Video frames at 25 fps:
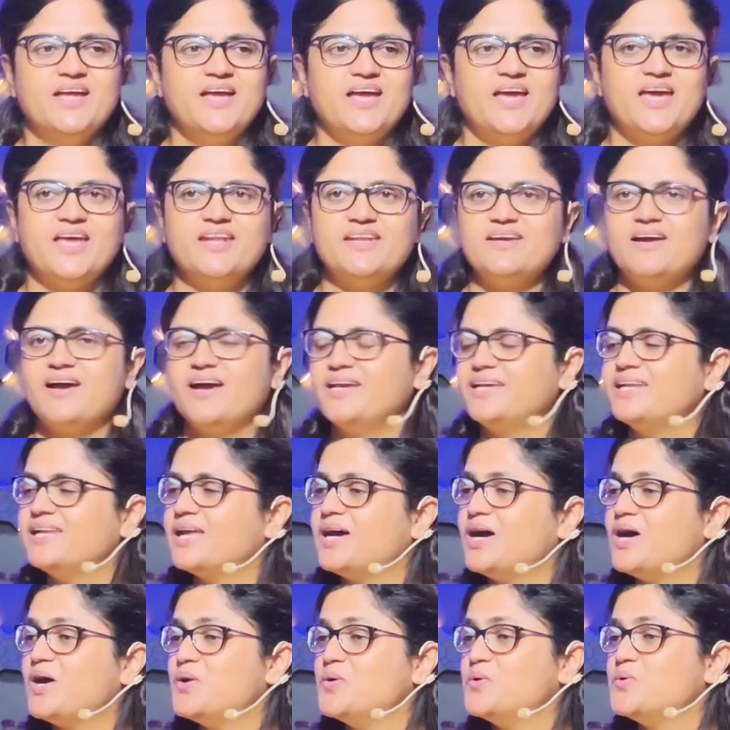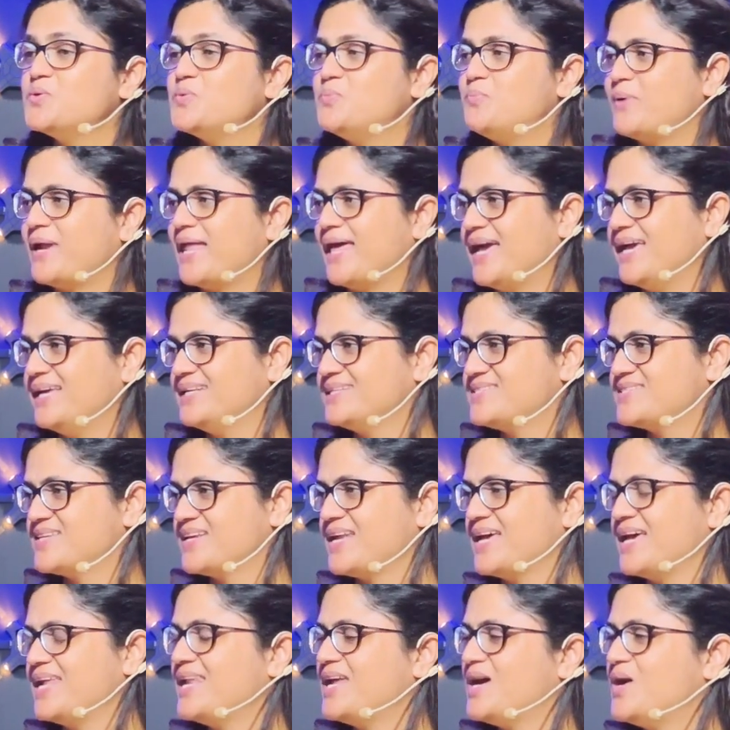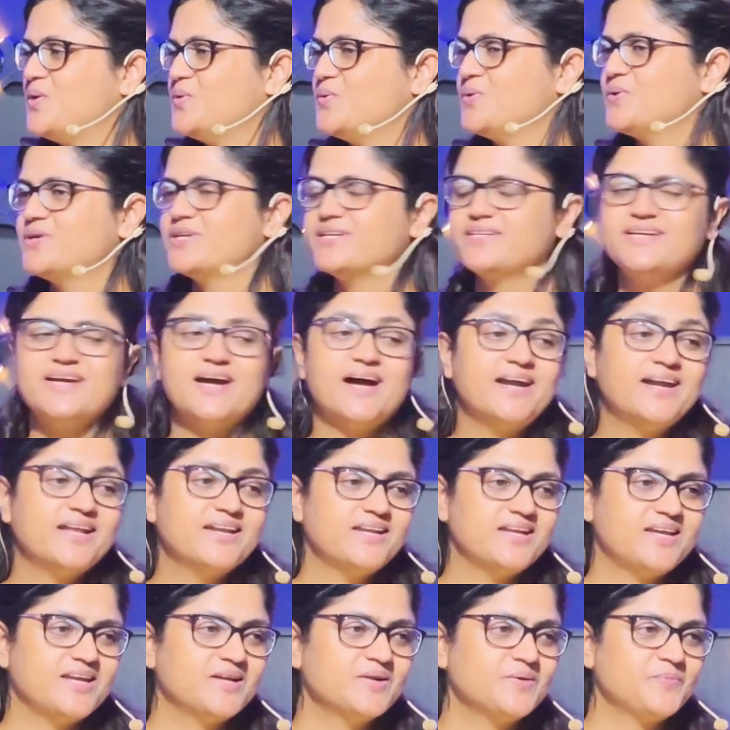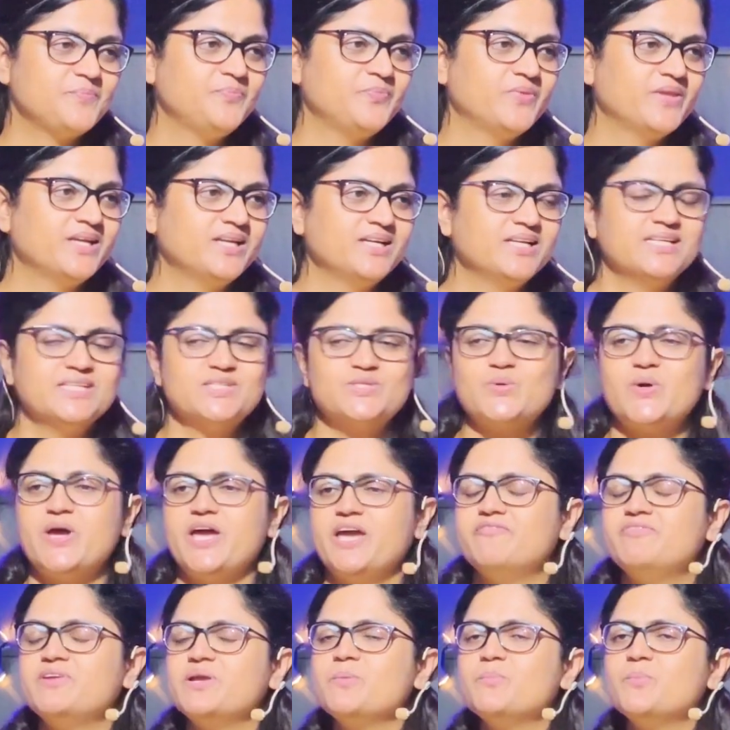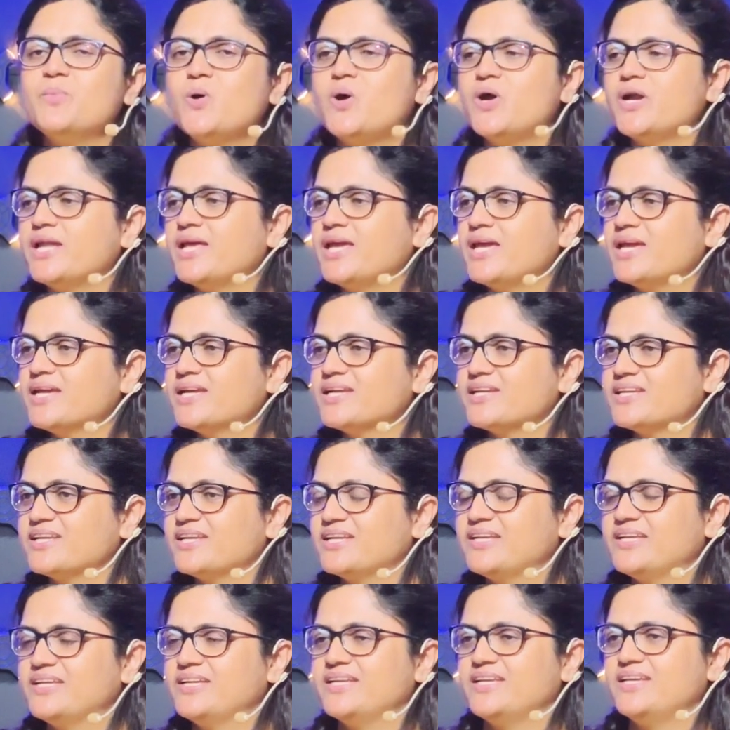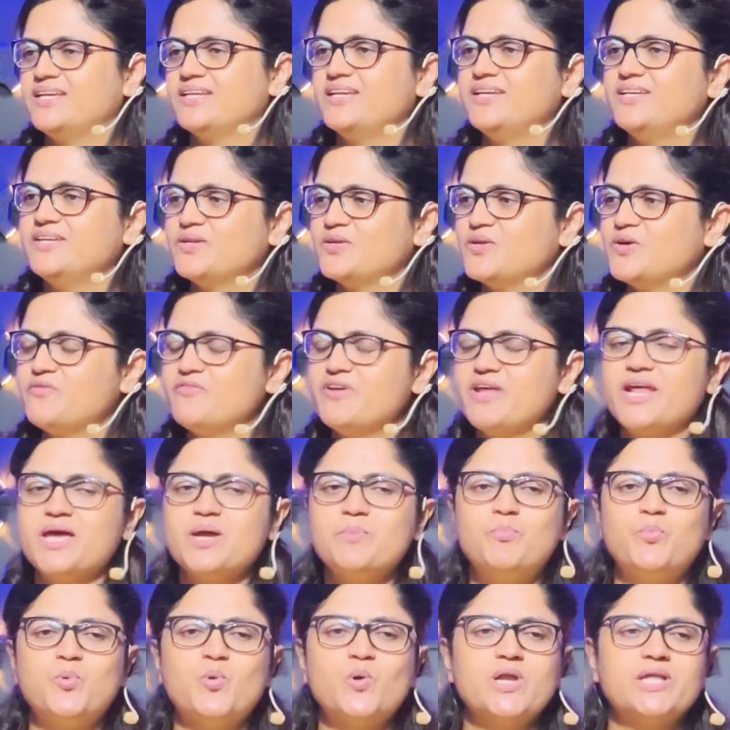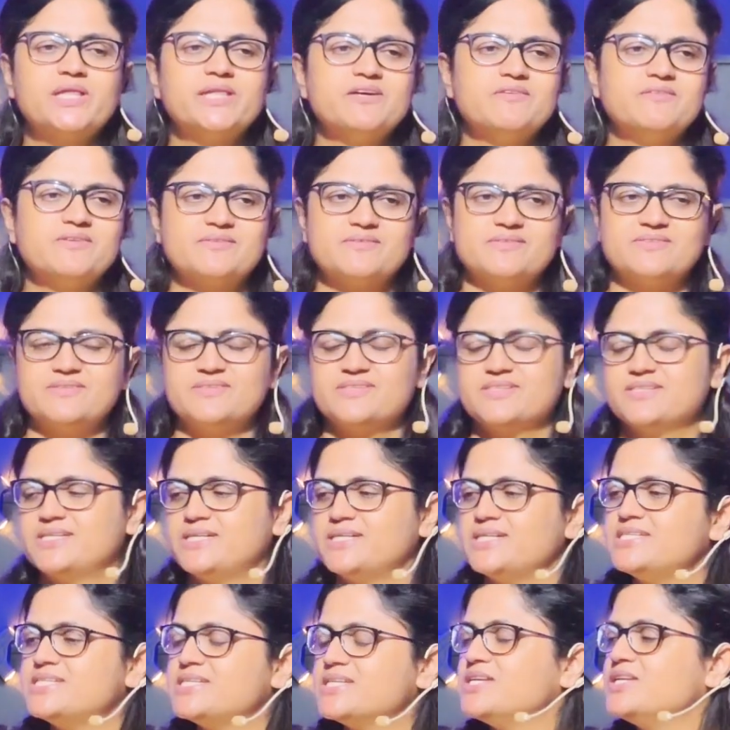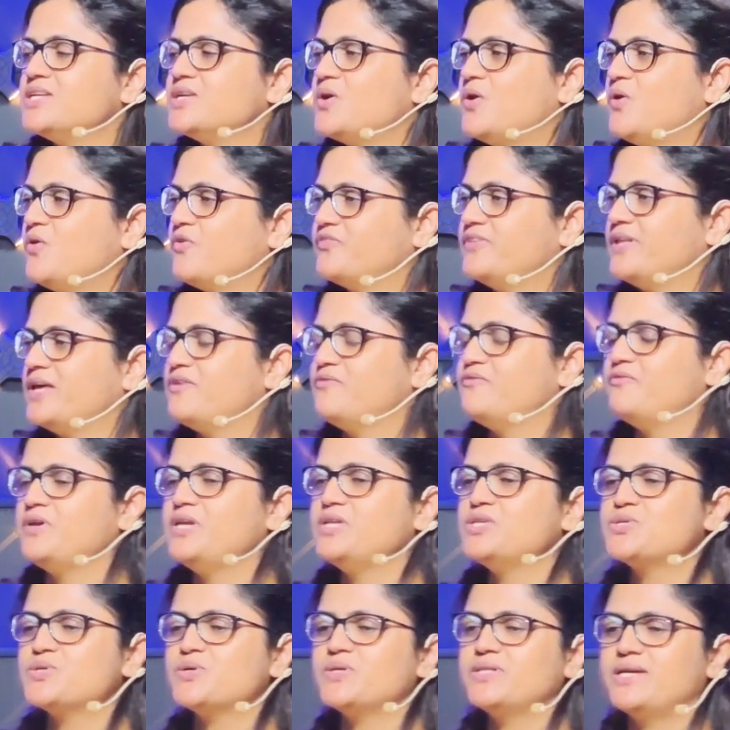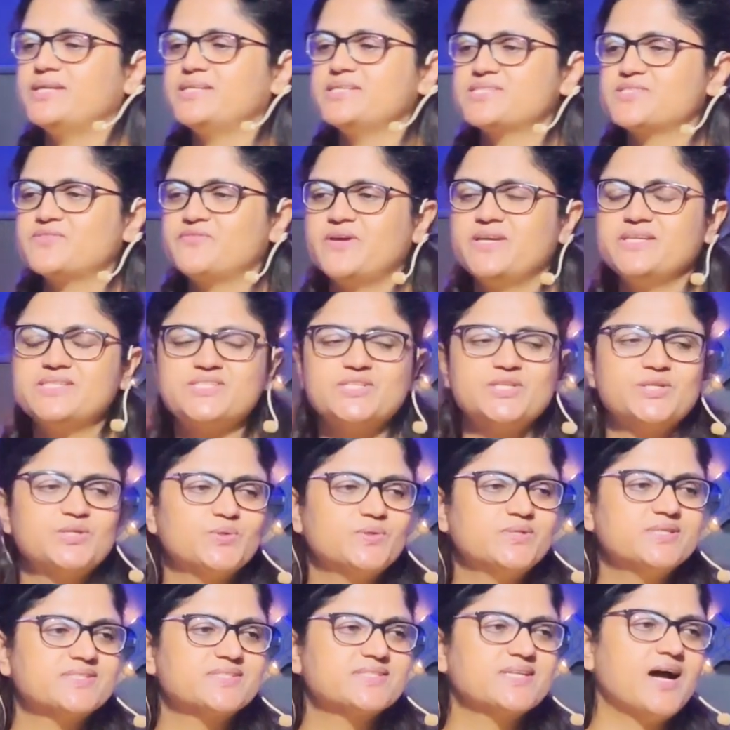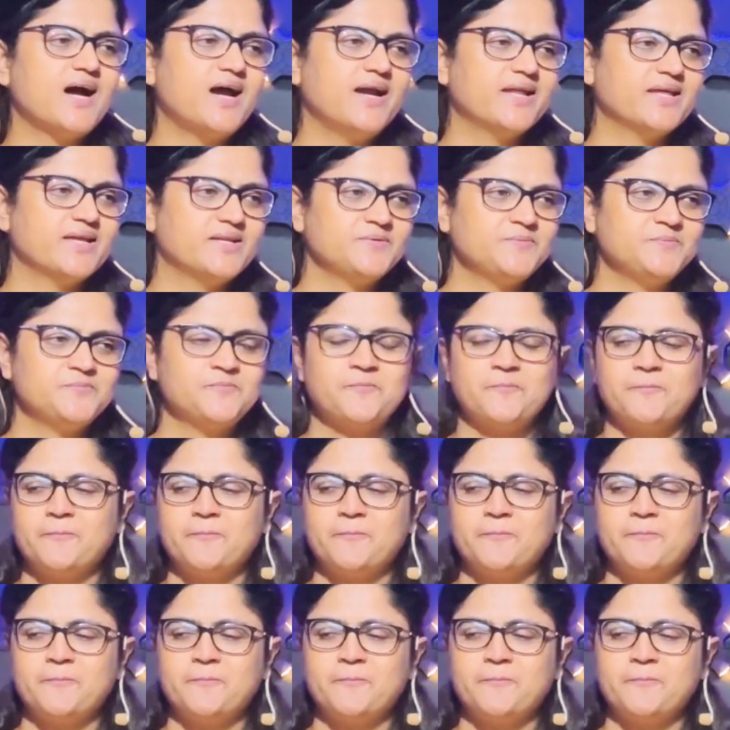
And I love plants and I love gardening. So every morning, you know, when I pull the curtain of that window that is facing to this garden,